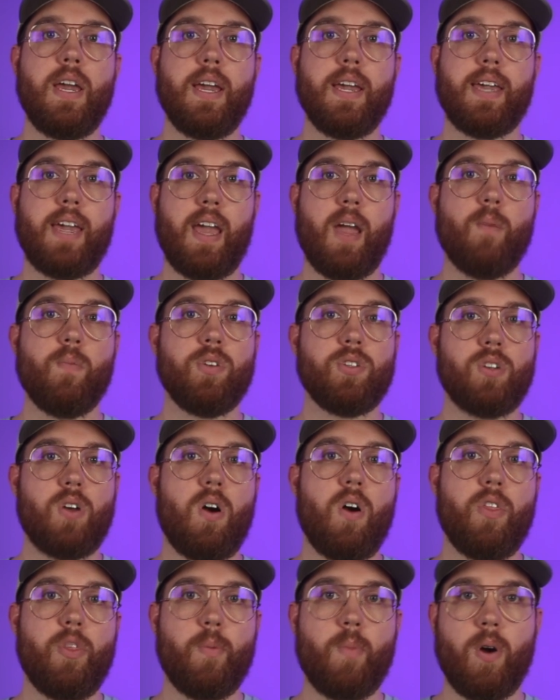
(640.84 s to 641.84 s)
cameras
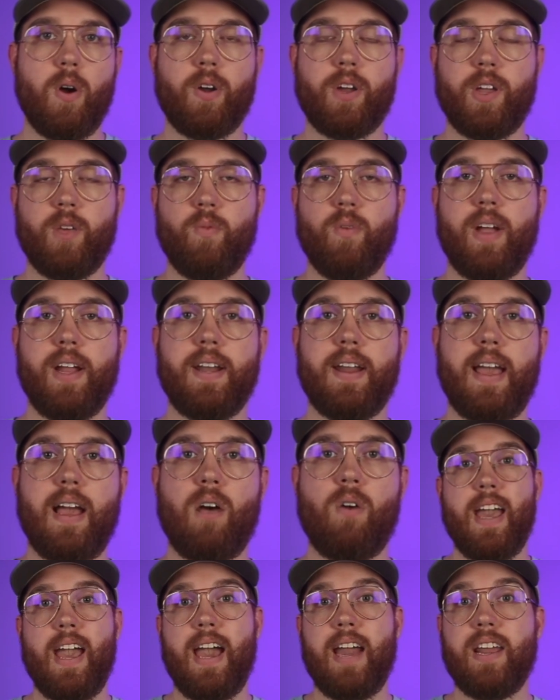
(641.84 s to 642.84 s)
on the market right
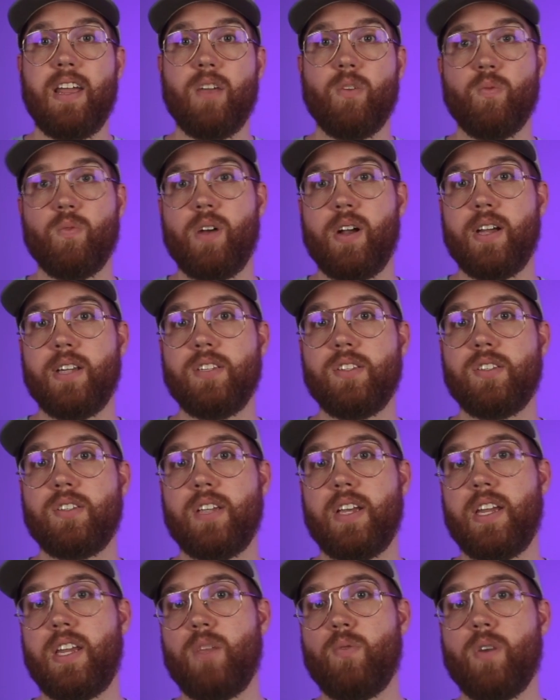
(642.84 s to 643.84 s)
now, and it runs
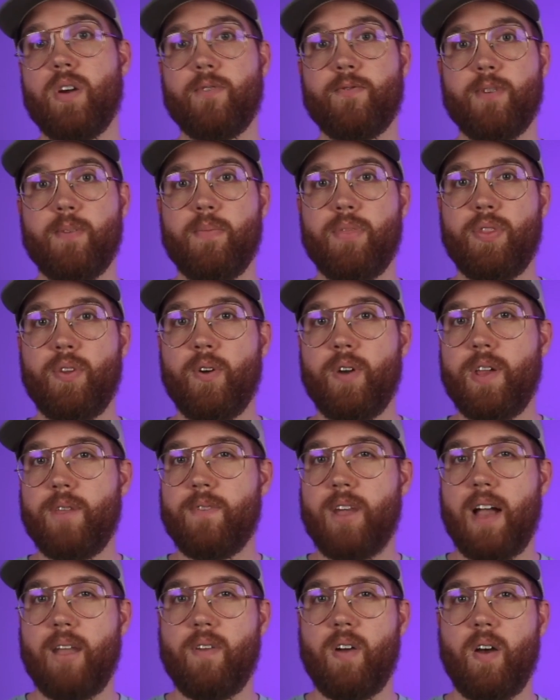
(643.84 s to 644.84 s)
anywhere from
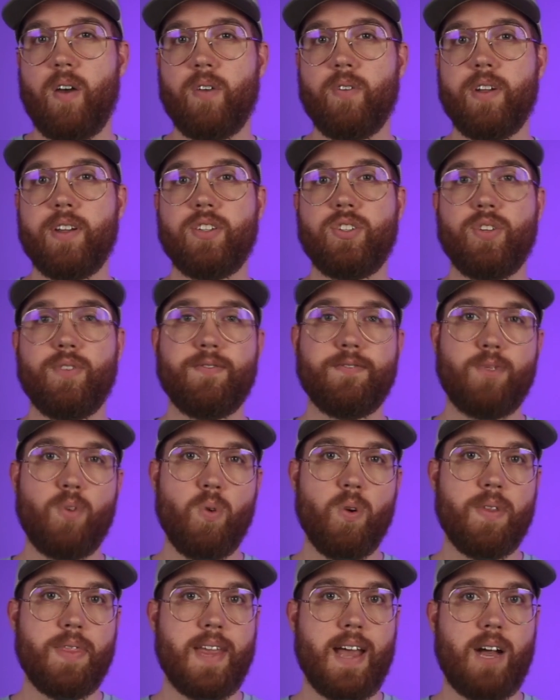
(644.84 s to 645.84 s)
$3,500 to
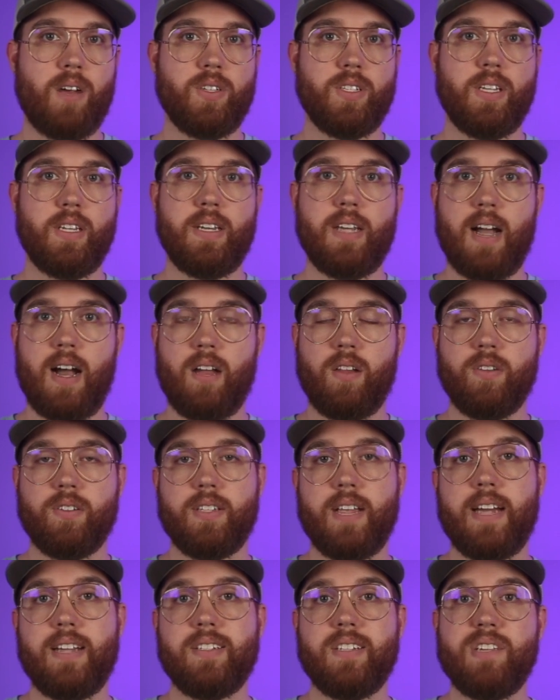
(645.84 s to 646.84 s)
$4,000.
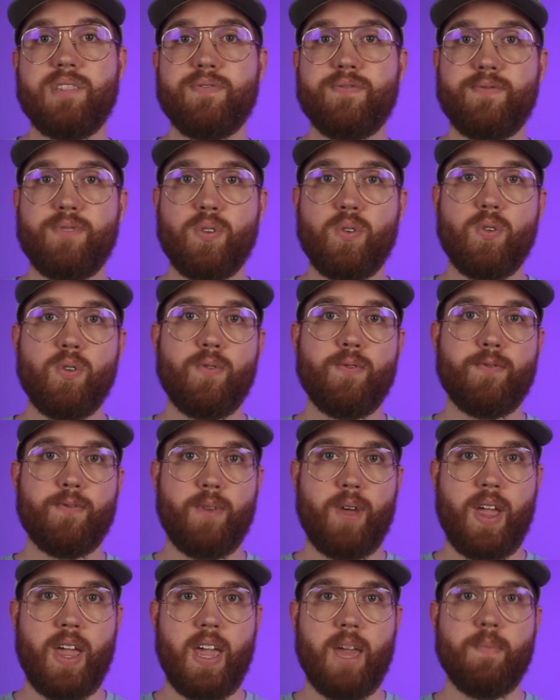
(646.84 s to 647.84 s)
That is a full
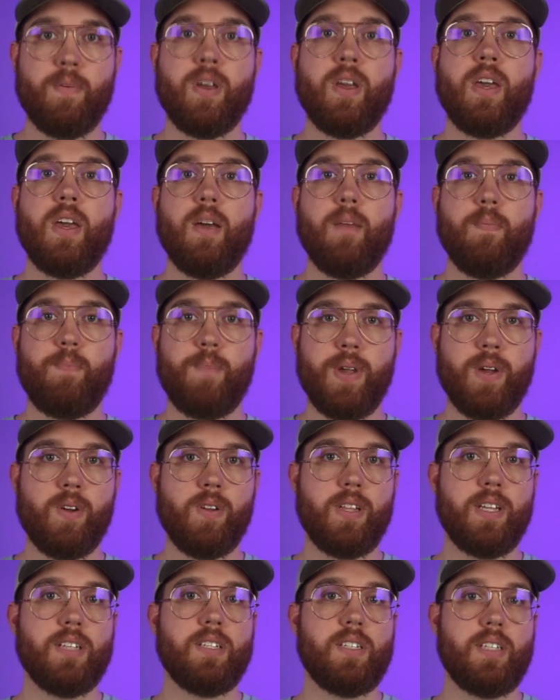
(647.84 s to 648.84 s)
frame
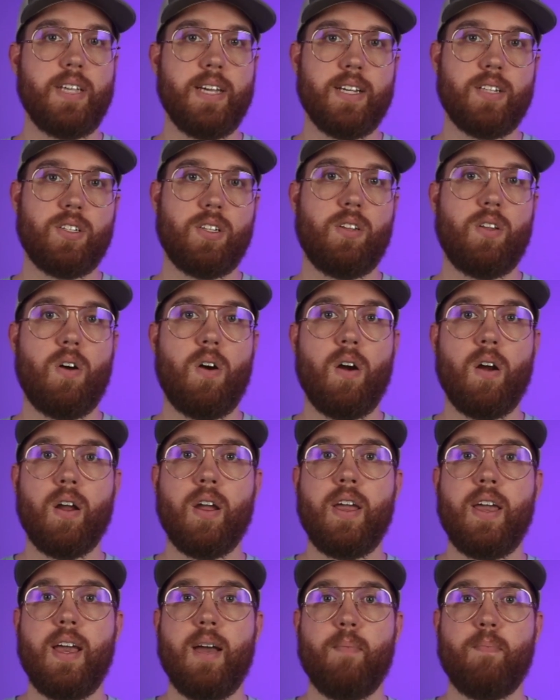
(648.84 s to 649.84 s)
mirrorless DSLR
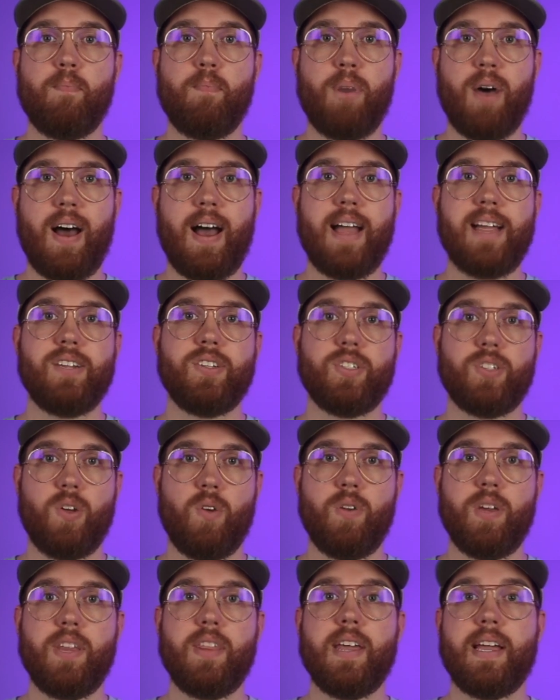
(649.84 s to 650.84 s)
by
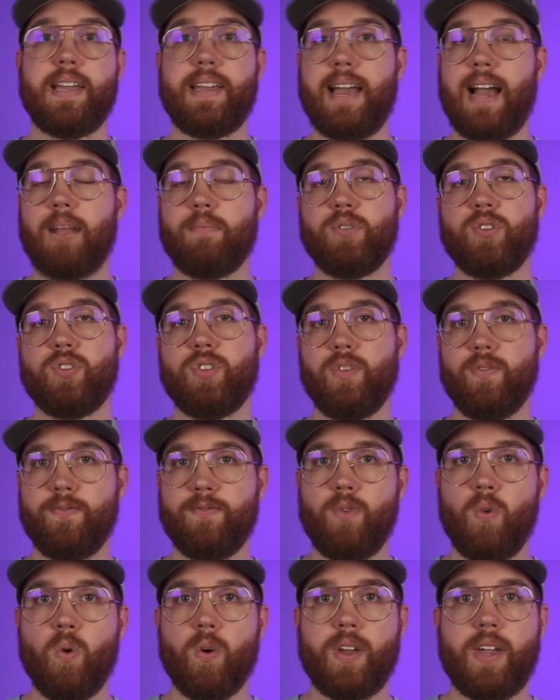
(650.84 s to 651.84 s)
Sony that captures in
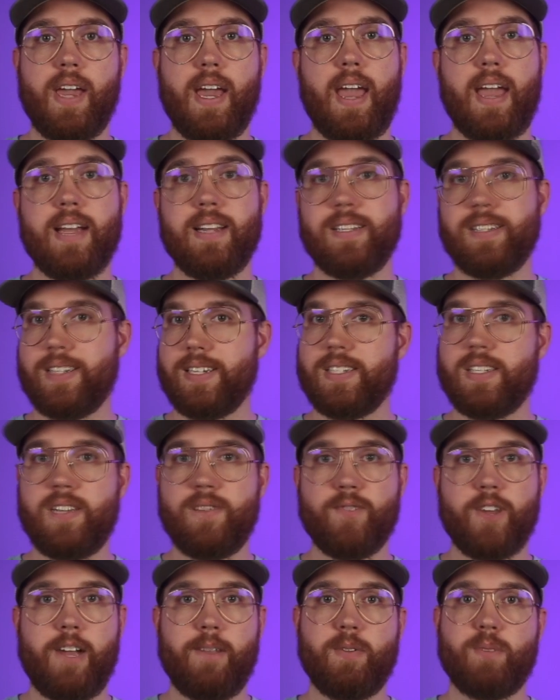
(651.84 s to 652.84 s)
4K at 60
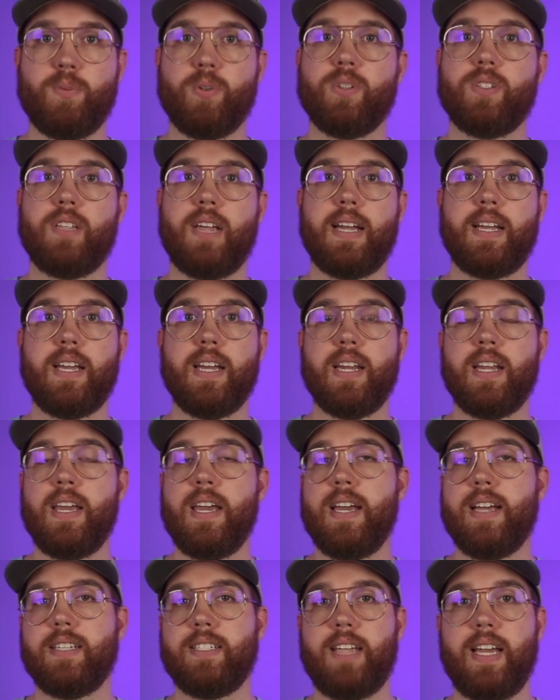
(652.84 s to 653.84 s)
frames per second,
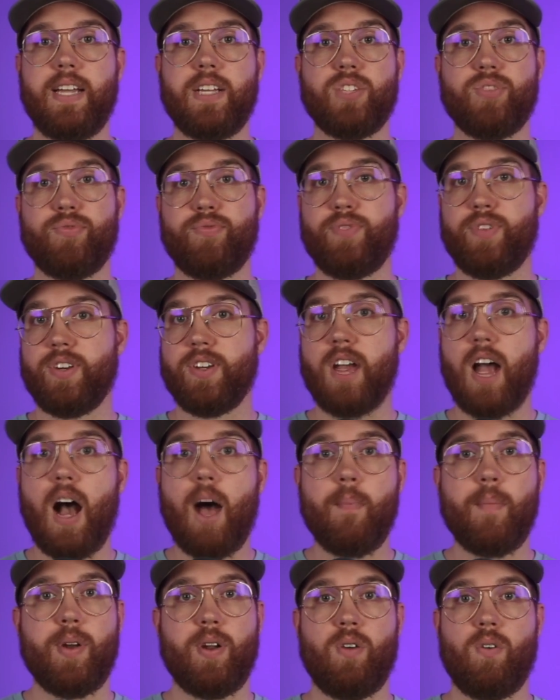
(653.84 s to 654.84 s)
takes
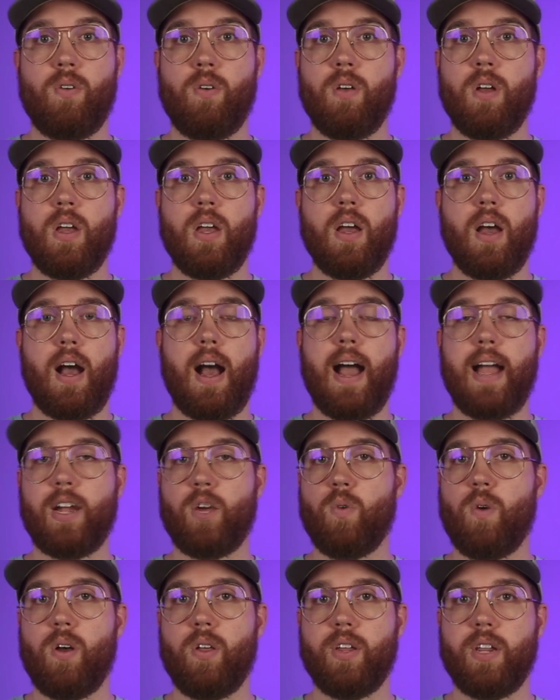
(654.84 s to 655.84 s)
phenomenal high
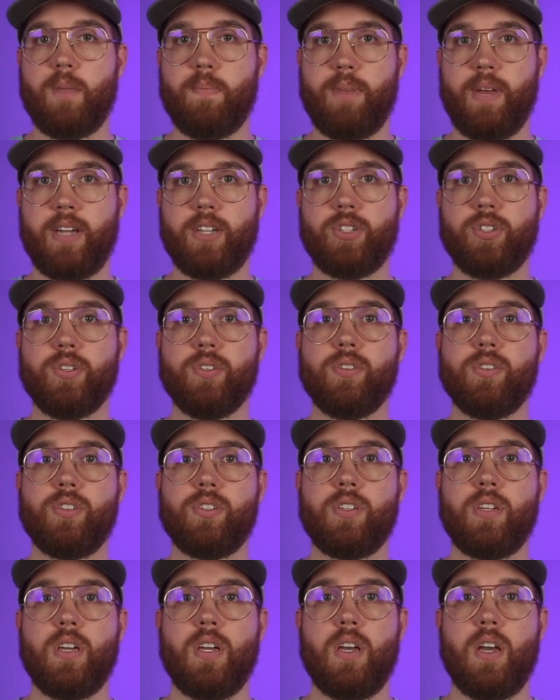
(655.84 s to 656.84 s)
quality pictures,
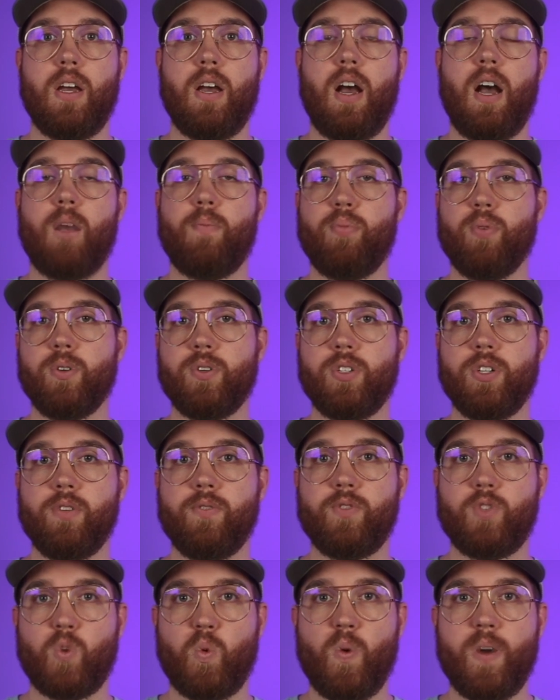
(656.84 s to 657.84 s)
upwards
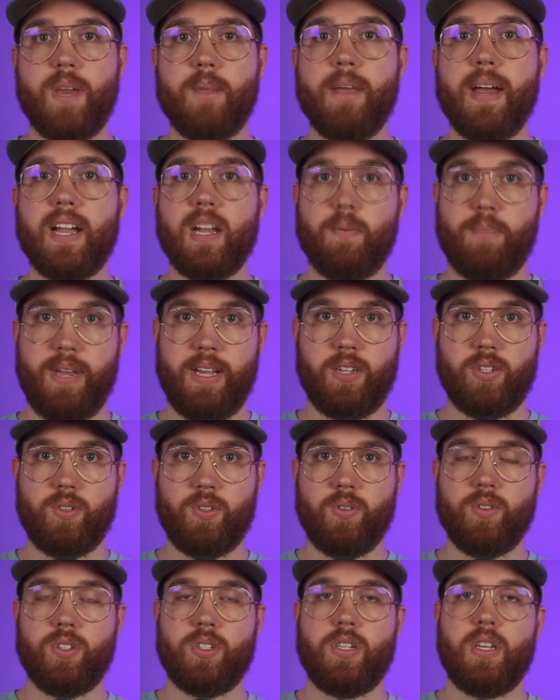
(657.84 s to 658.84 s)
of 20
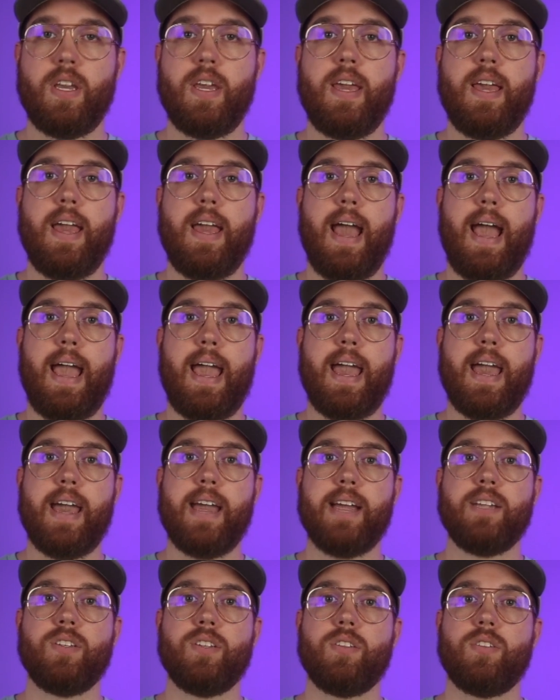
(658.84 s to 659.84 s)
megapixels.
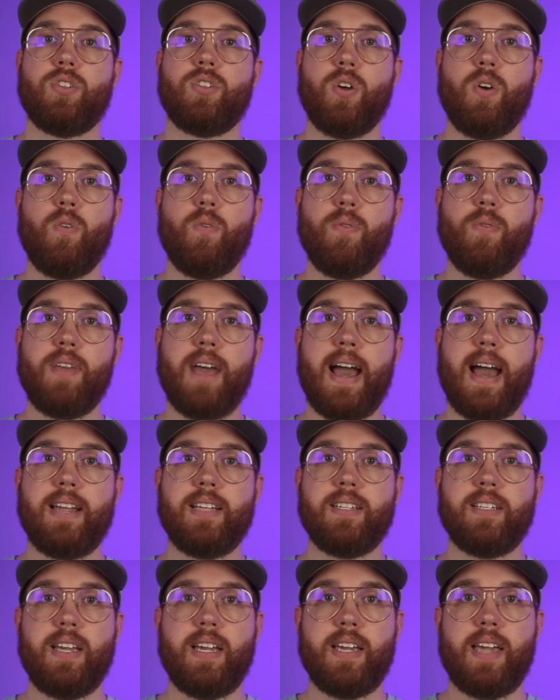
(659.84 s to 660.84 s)
And so that is
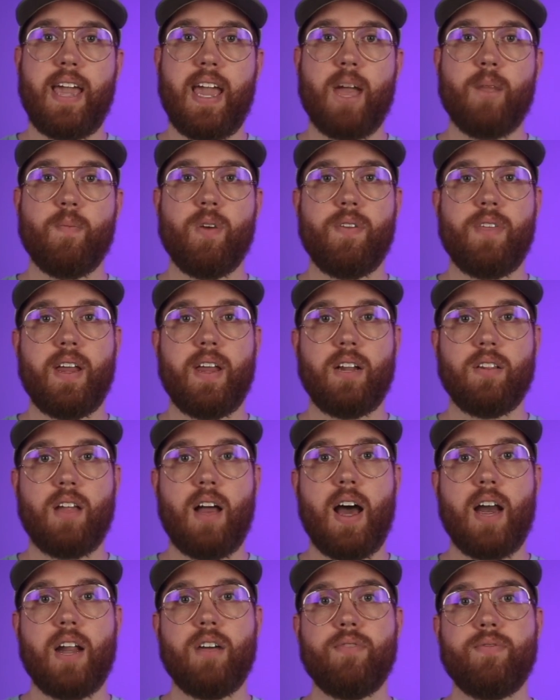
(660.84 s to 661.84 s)
a camera that a
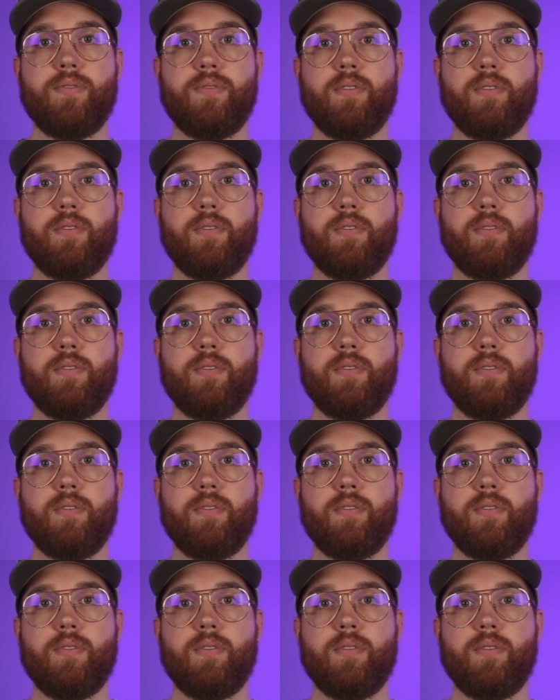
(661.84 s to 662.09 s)
lot of